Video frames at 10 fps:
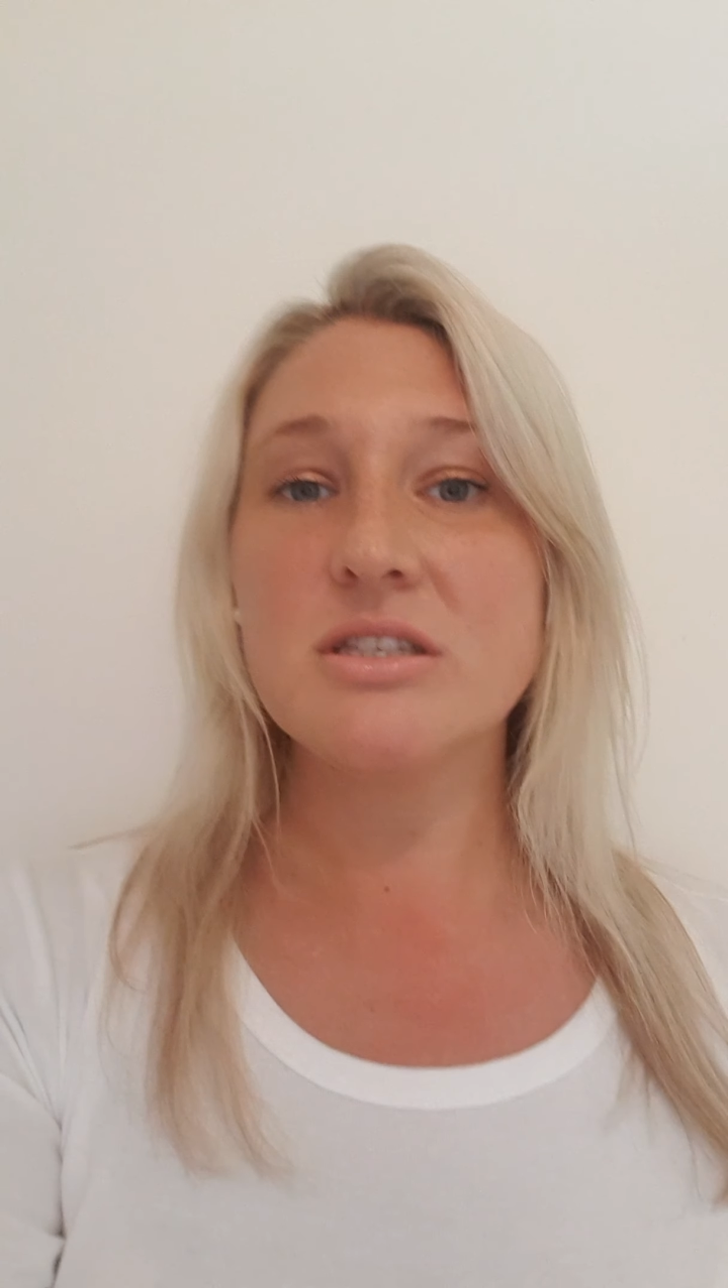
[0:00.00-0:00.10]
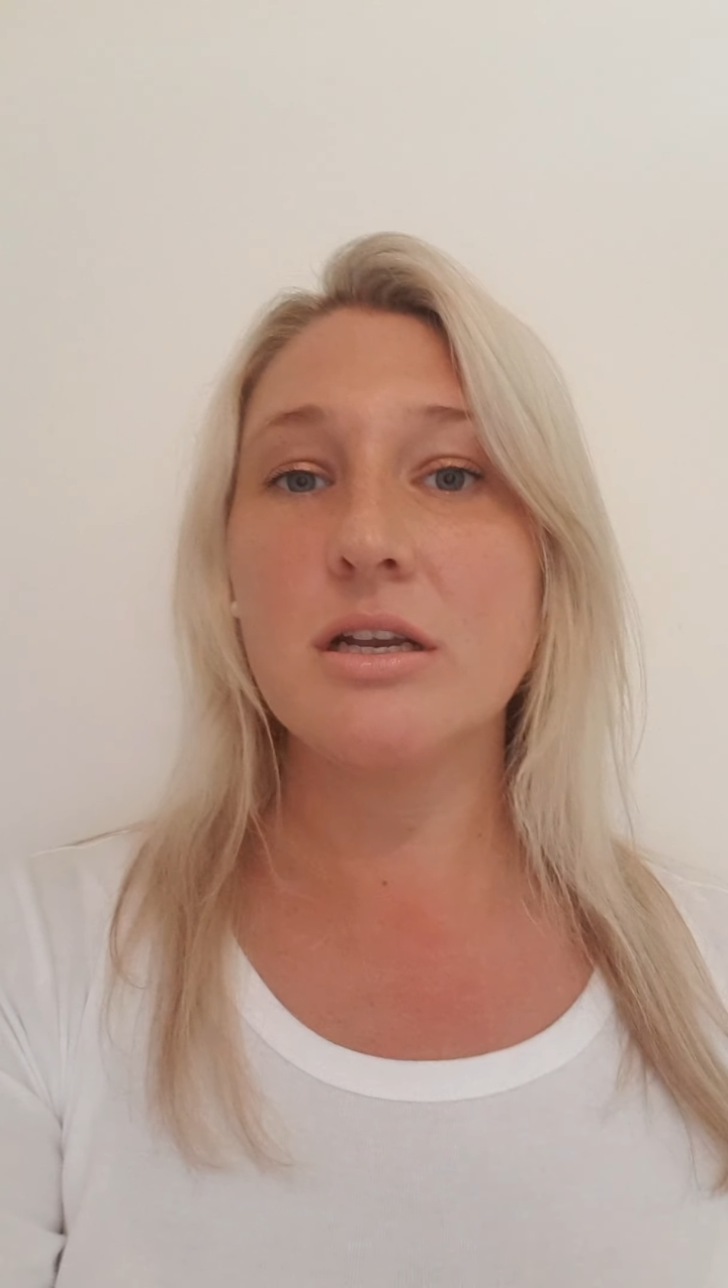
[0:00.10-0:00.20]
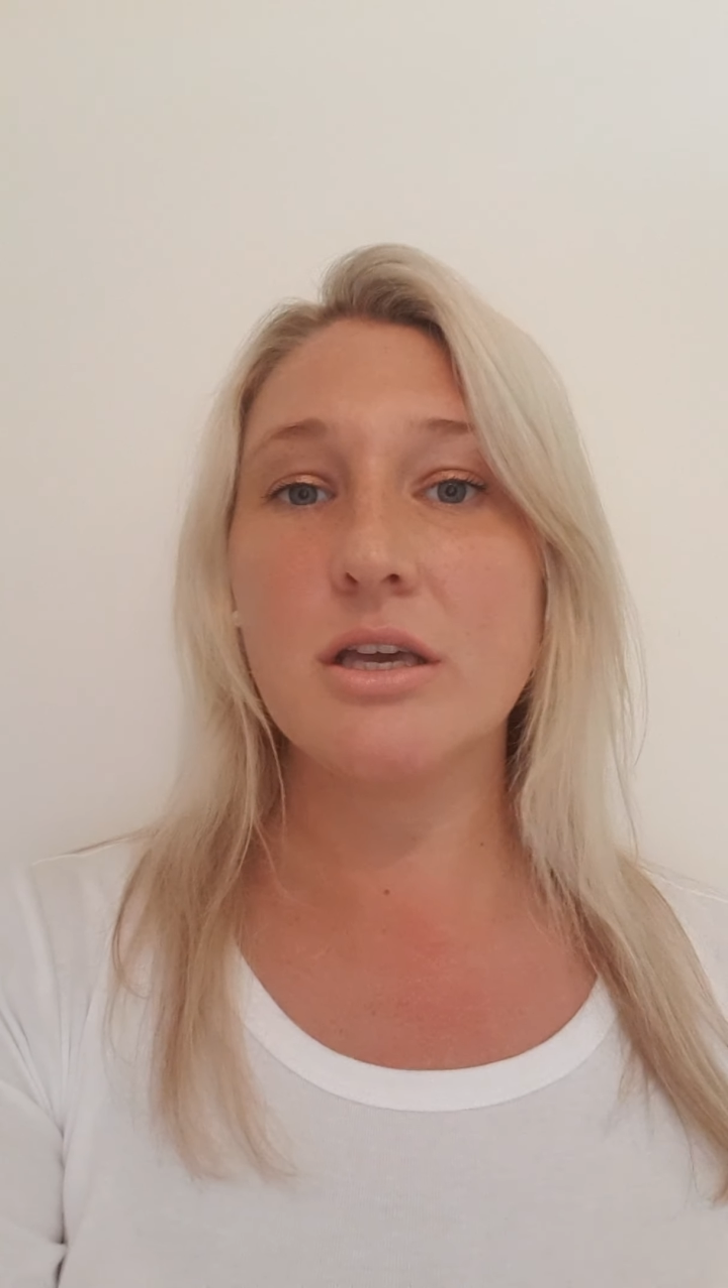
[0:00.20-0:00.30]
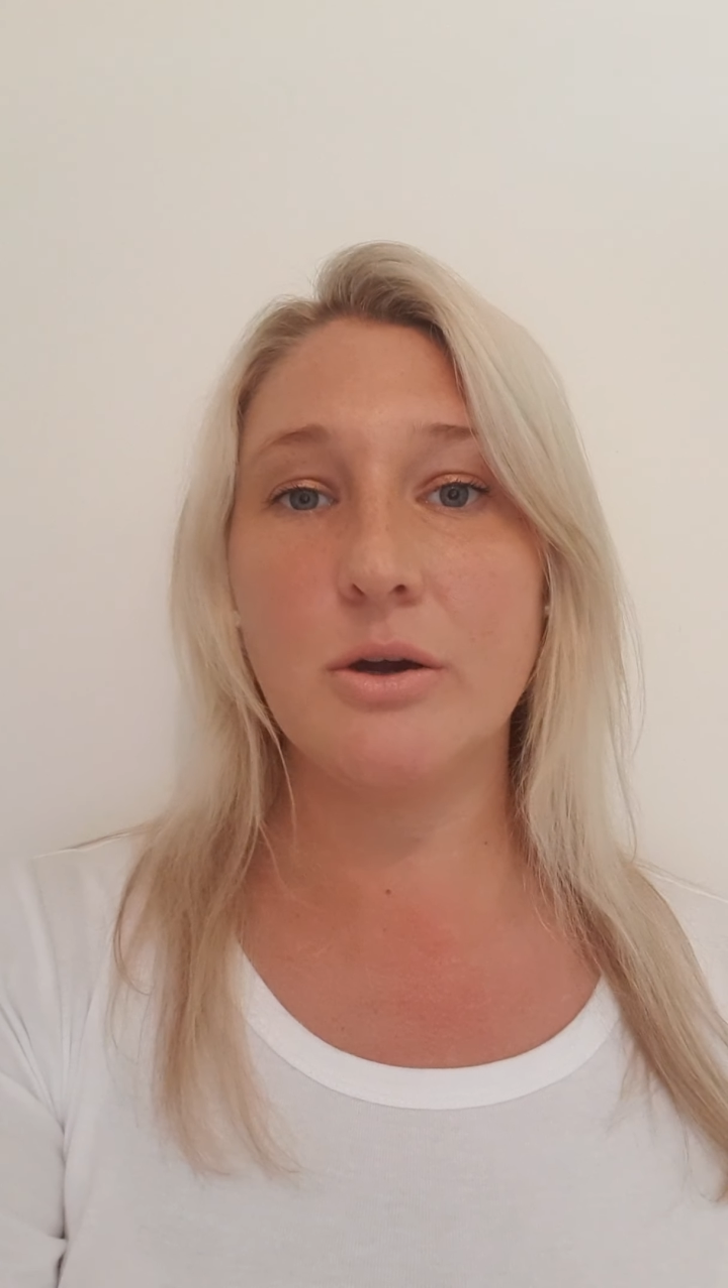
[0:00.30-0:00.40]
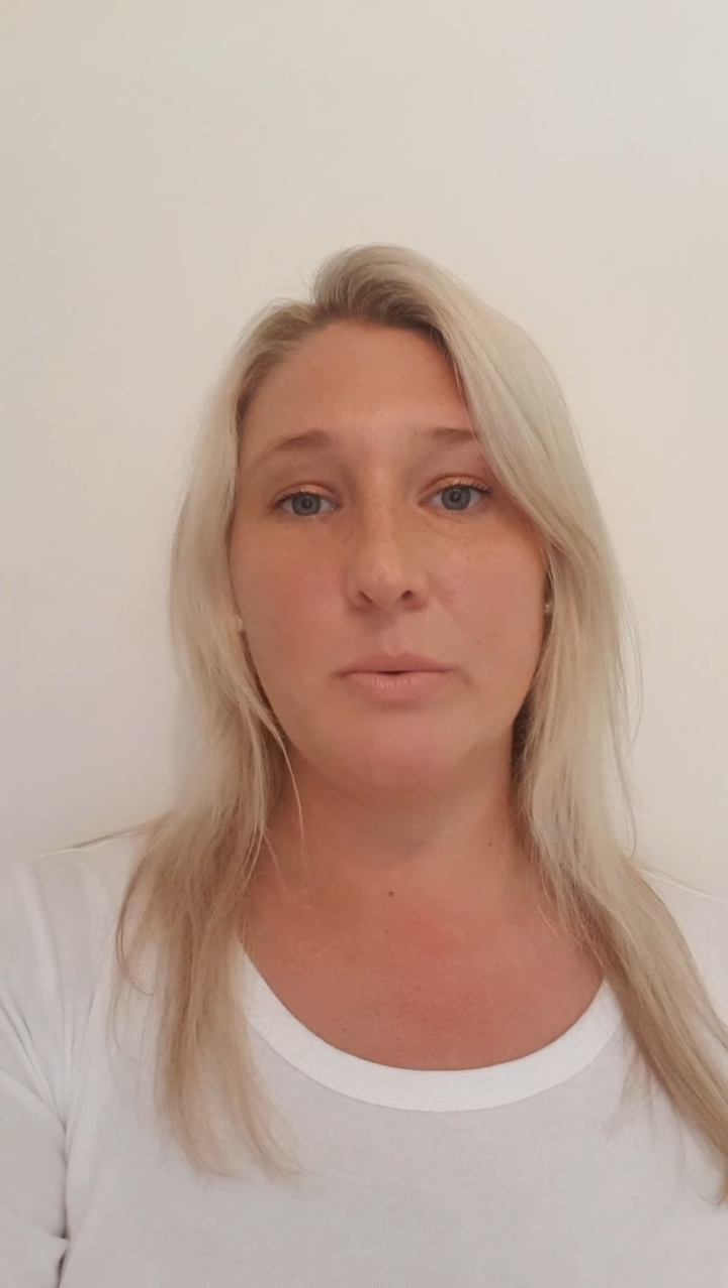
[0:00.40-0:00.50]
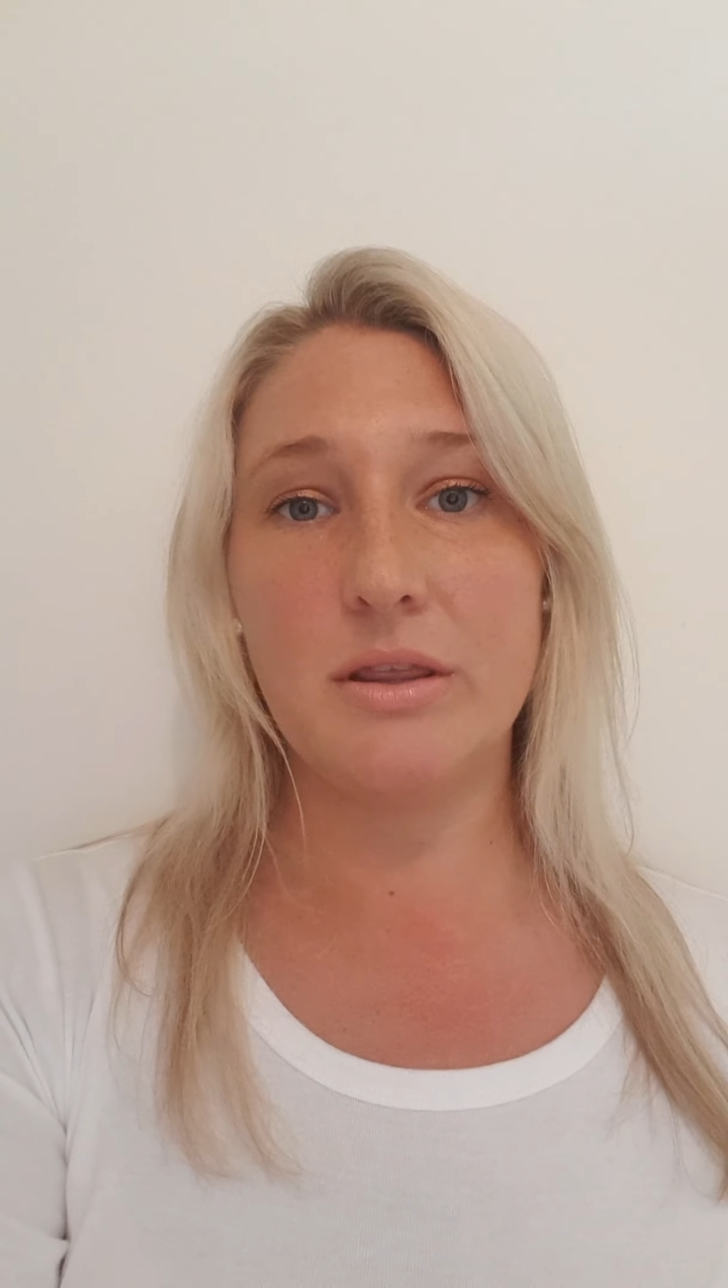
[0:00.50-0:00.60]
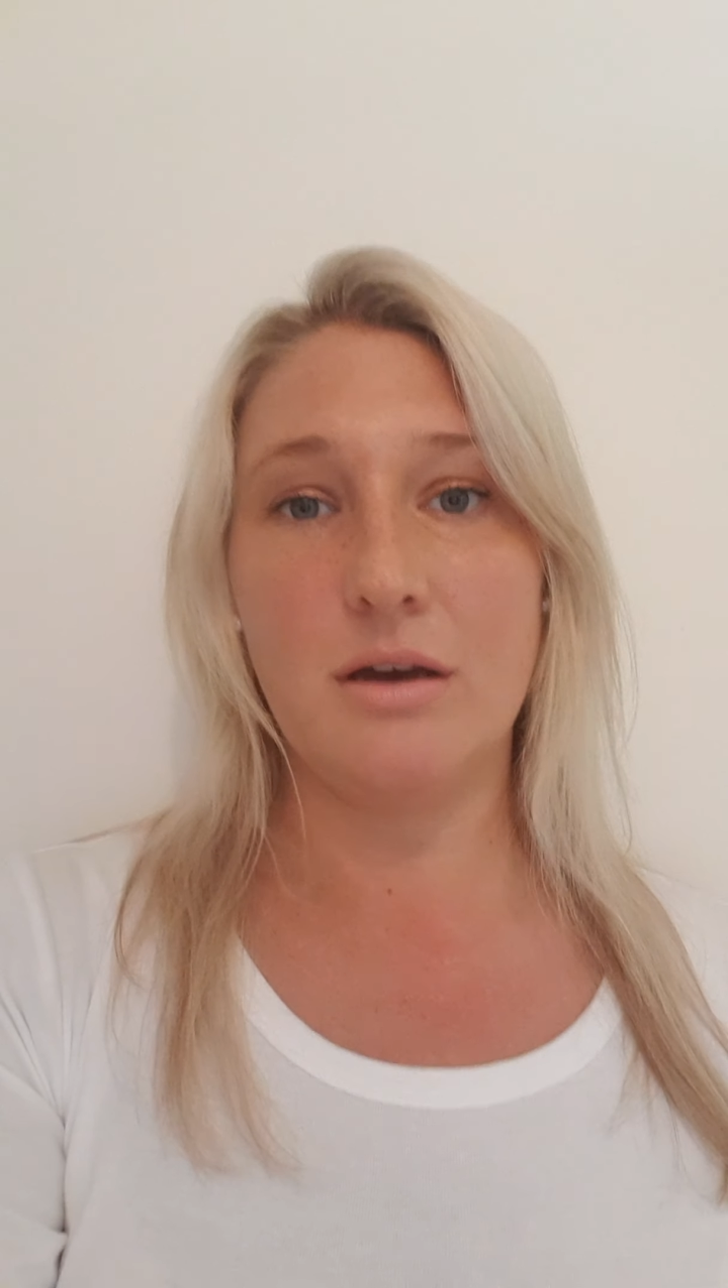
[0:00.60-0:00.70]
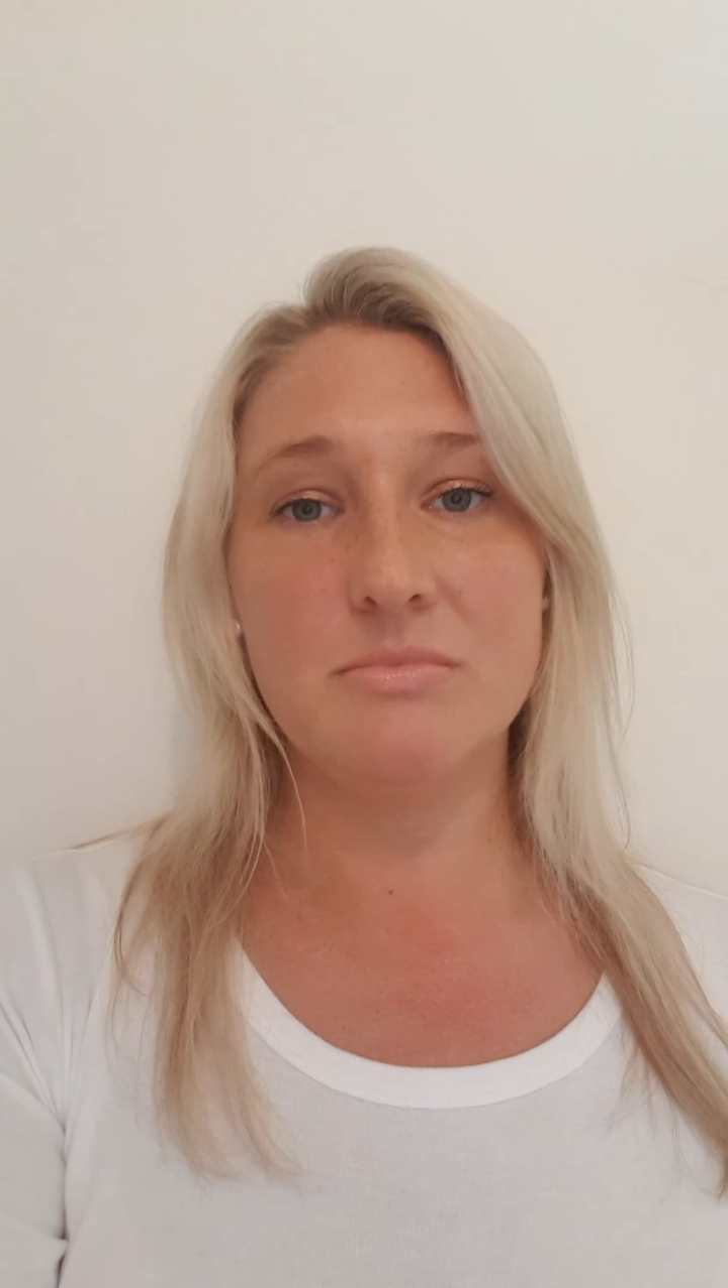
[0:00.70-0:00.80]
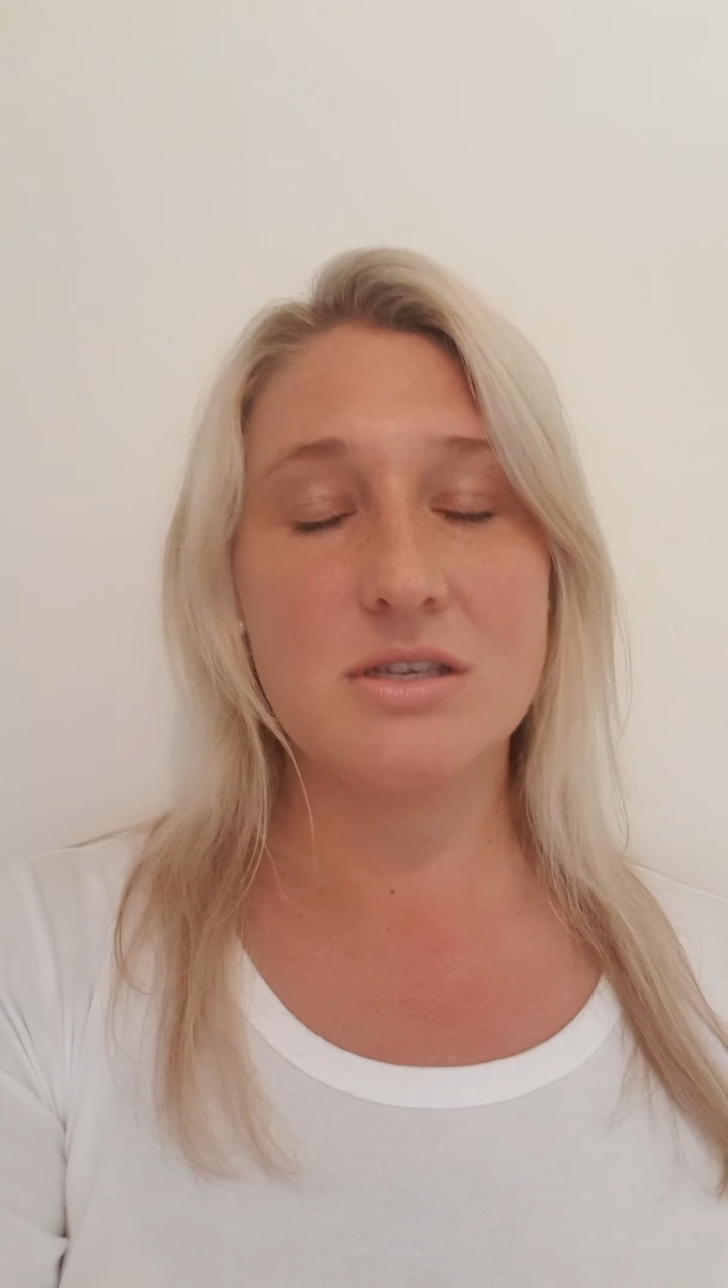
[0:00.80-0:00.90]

going to go with it. I'm